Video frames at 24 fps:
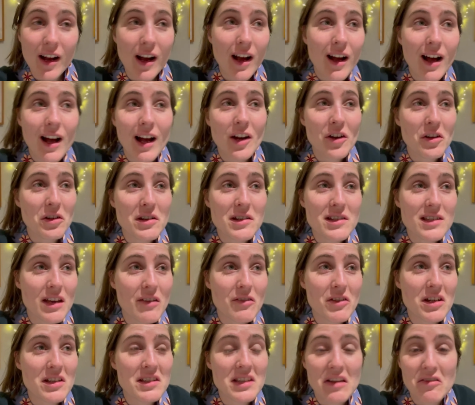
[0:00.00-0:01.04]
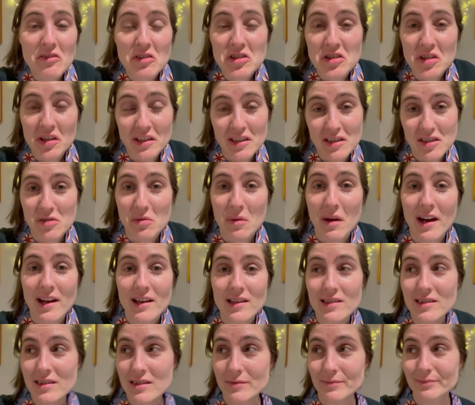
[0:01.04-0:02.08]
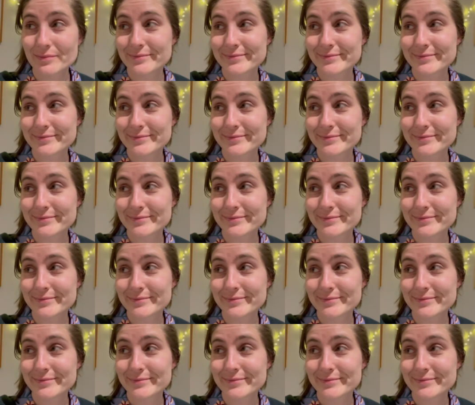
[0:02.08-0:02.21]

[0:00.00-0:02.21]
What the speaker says: $177 twice.